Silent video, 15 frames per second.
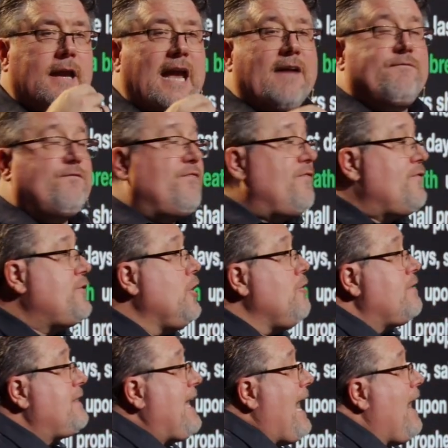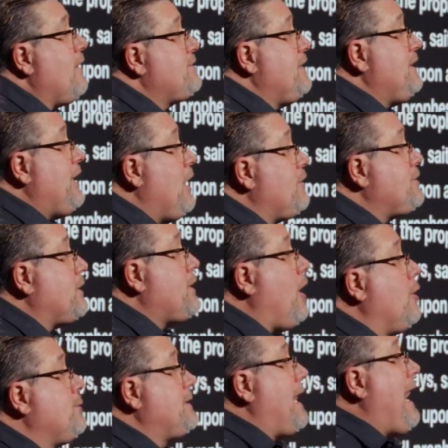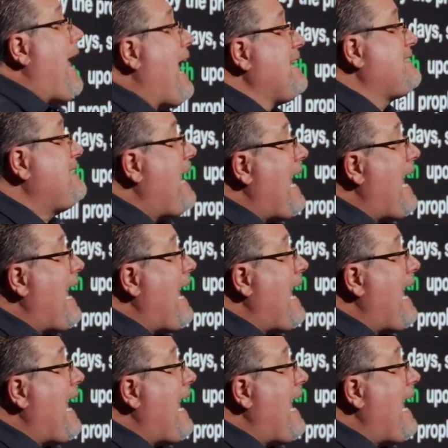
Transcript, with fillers: If two thousand years ago was the last